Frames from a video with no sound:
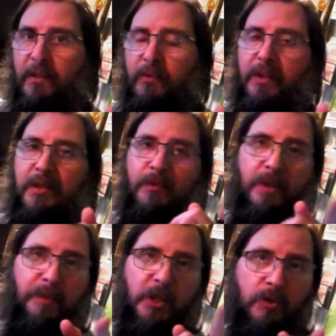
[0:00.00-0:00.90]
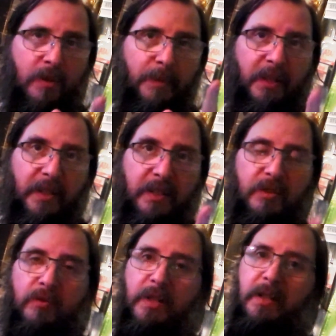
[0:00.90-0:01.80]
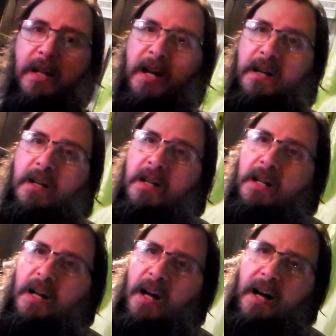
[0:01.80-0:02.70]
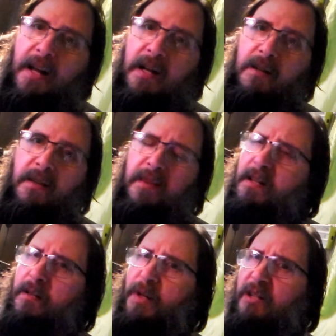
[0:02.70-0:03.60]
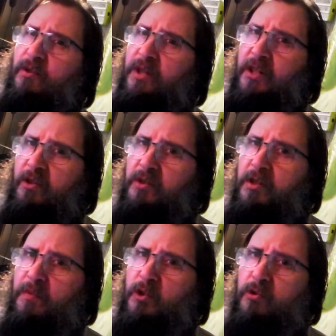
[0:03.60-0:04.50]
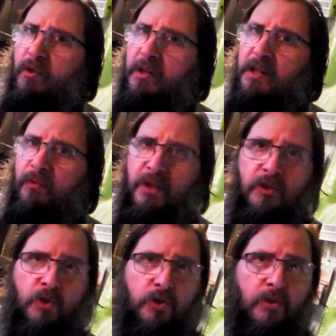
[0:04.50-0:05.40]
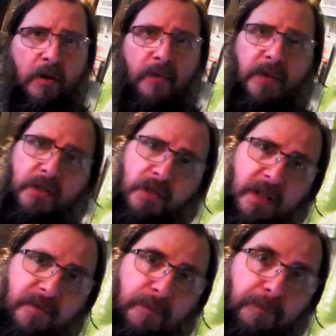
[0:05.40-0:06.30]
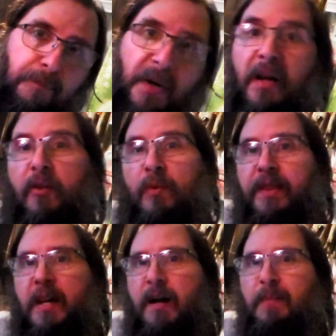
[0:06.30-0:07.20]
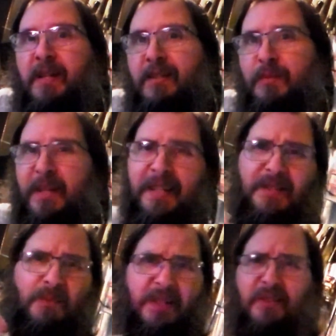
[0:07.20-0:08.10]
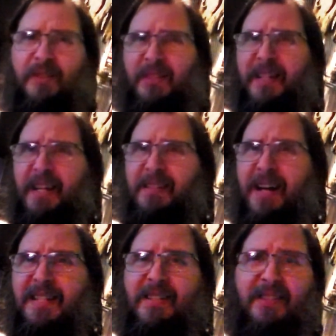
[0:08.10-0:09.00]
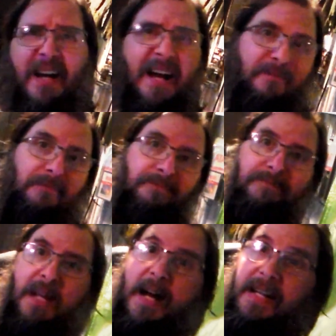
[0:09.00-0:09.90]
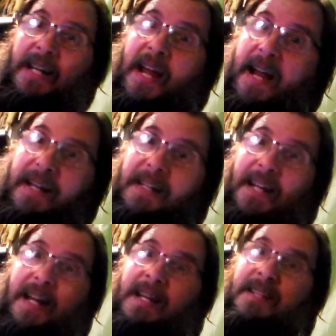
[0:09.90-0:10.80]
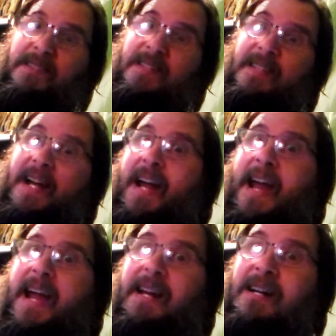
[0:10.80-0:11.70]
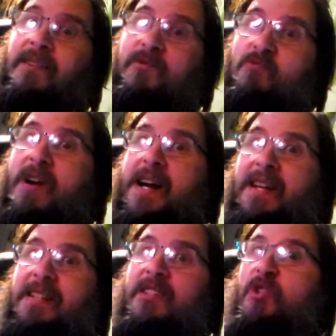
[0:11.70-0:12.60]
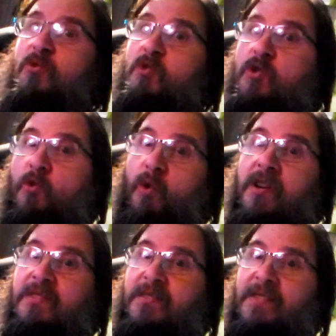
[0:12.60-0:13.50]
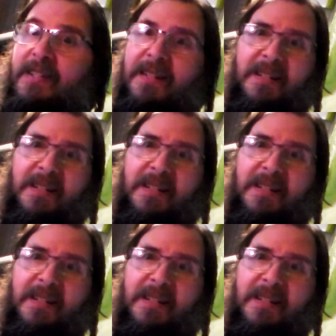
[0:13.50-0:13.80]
though, because I want to make sure I'm at least doing that. I thought about doing YouTube shorts. I wasn't sure if I should even bother with that, because I mean, it's one of those things. I can't get into the hang of trying to do shorts.